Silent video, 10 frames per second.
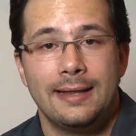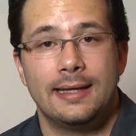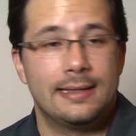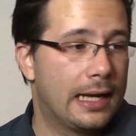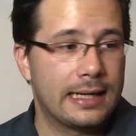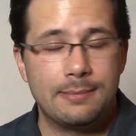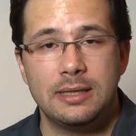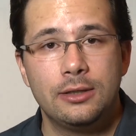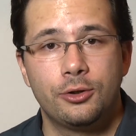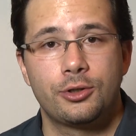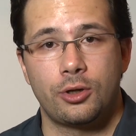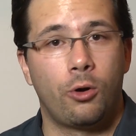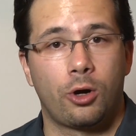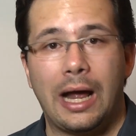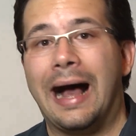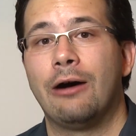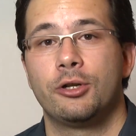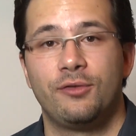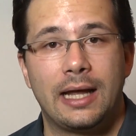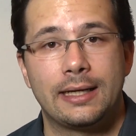than 90 meters or
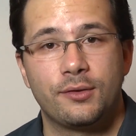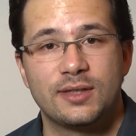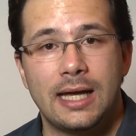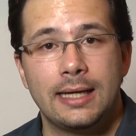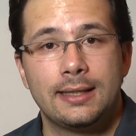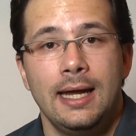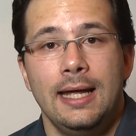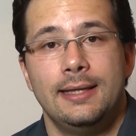out of line of sight,